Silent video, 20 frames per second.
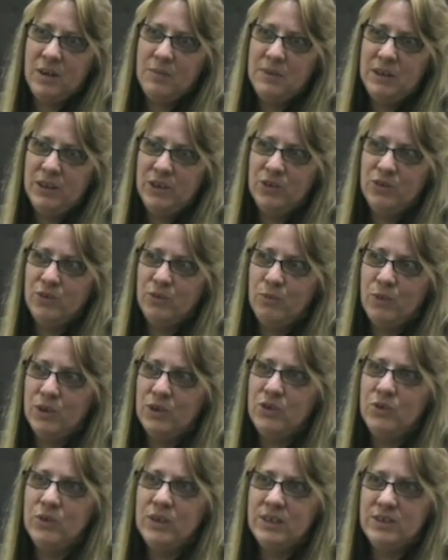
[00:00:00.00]
I mean,
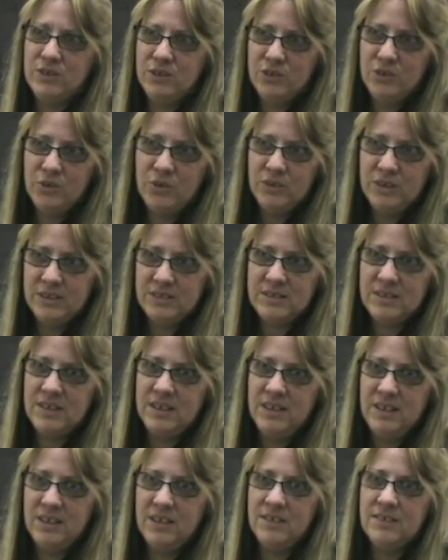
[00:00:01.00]
once you get to know these
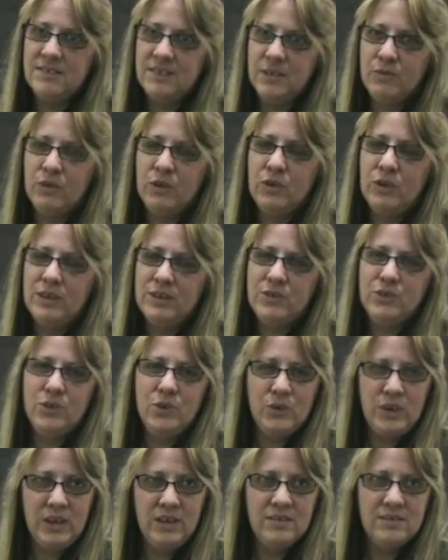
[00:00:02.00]
kids, and you get to
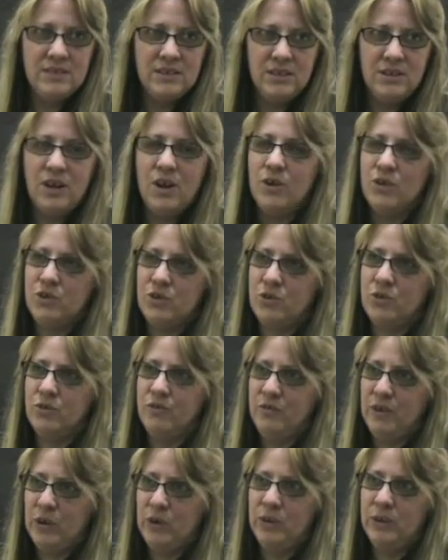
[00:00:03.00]
know kids in a large
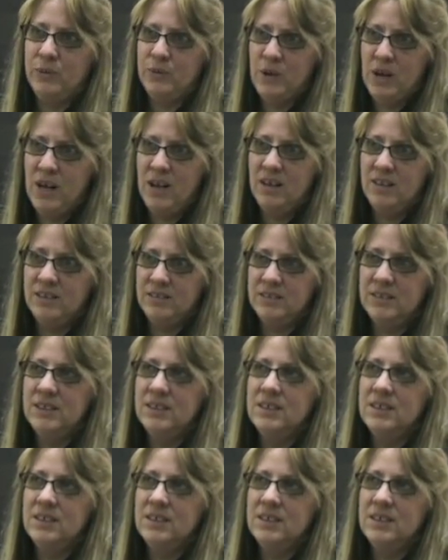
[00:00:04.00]
school fairly well,